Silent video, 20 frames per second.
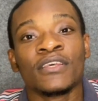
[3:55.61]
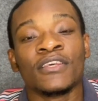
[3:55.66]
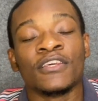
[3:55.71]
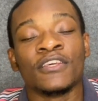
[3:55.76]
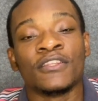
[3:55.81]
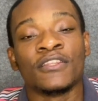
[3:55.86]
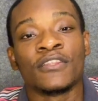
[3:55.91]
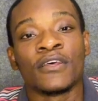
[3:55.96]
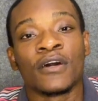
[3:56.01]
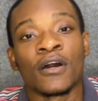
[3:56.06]

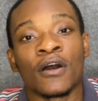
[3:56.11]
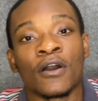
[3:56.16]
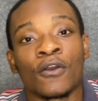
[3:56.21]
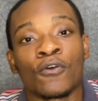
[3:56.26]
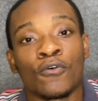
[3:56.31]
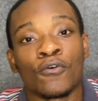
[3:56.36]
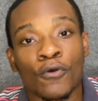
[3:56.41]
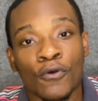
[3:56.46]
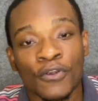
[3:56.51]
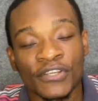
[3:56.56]
in the
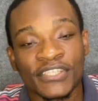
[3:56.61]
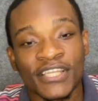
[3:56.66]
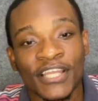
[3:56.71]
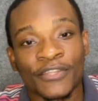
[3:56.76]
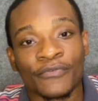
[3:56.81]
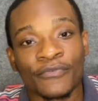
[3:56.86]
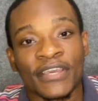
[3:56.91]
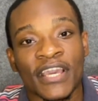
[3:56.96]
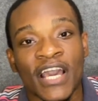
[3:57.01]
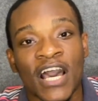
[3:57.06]
course
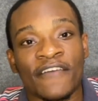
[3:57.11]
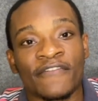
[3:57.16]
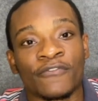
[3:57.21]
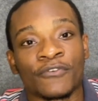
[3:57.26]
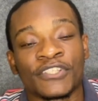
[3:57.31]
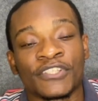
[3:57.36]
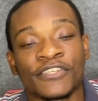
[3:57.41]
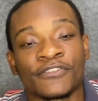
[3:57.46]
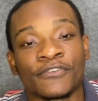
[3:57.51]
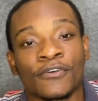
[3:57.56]
that we have,
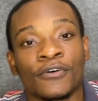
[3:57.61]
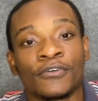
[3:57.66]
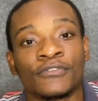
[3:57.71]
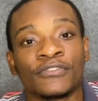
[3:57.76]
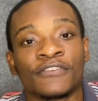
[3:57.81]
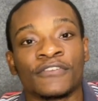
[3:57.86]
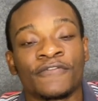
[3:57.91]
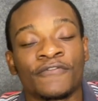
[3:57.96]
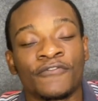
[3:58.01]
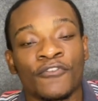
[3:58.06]
which is called
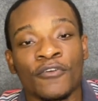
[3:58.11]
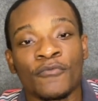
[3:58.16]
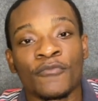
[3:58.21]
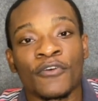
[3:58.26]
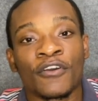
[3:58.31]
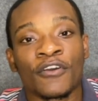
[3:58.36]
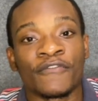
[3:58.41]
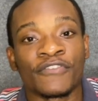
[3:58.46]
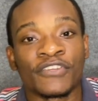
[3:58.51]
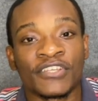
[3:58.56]
the
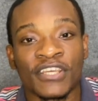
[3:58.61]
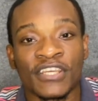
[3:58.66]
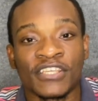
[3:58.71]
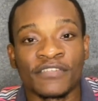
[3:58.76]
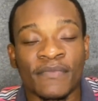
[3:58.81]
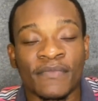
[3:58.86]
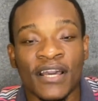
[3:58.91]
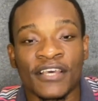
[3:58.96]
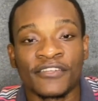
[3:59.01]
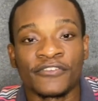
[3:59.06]
Framework of Change
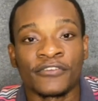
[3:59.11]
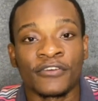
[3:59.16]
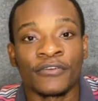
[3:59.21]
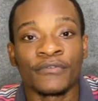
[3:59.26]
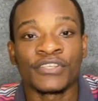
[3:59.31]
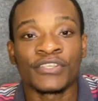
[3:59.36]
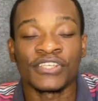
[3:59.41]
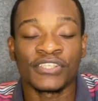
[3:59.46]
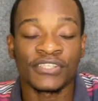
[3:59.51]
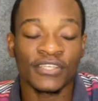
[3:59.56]
Master,
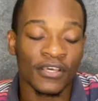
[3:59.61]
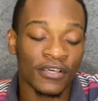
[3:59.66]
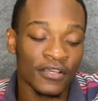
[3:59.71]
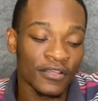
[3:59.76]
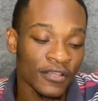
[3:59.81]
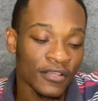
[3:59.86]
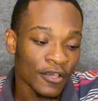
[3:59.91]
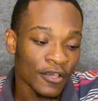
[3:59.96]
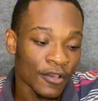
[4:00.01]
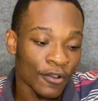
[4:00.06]
which is a
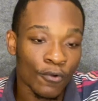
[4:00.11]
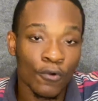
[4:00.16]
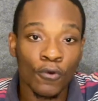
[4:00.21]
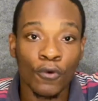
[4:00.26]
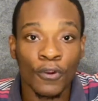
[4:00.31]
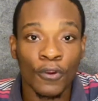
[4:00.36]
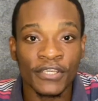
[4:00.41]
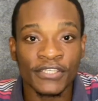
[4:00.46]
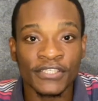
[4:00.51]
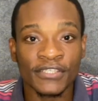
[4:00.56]

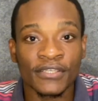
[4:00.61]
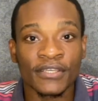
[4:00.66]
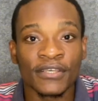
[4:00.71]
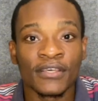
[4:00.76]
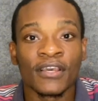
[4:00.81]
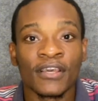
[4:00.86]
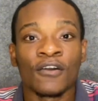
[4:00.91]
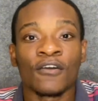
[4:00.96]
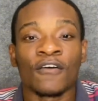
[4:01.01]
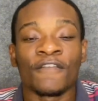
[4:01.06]
course
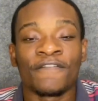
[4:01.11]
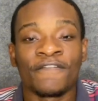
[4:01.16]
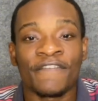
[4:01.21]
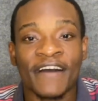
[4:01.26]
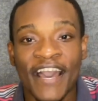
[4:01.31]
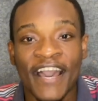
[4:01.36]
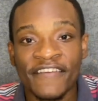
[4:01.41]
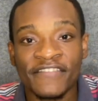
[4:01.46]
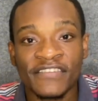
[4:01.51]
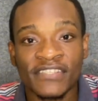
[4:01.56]
of
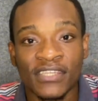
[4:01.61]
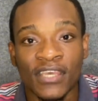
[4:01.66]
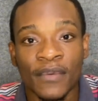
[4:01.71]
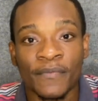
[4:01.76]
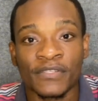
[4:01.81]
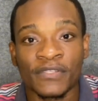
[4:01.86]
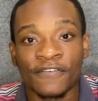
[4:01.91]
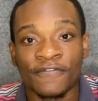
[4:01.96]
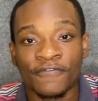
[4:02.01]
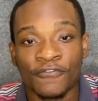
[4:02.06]
5
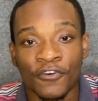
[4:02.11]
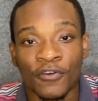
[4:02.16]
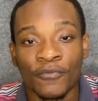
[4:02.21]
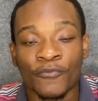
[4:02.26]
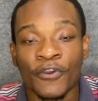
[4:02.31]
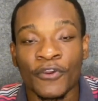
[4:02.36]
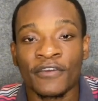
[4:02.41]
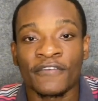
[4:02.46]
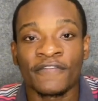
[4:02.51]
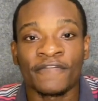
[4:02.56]
steps, a
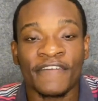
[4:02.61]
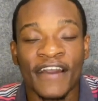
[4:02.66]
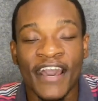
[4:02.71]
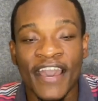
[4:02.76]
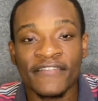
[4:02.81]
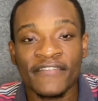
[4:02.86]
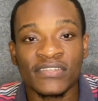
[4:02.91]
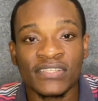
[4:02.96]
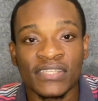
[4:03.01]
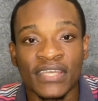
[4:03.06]
framework,
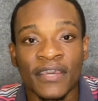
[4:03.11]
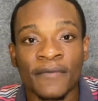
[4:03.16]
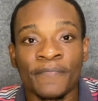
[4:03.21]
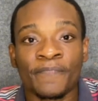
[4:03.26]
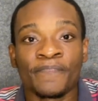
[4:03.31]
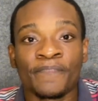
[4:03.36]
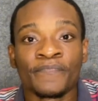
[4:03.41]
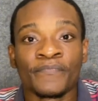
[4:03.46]
5 steps,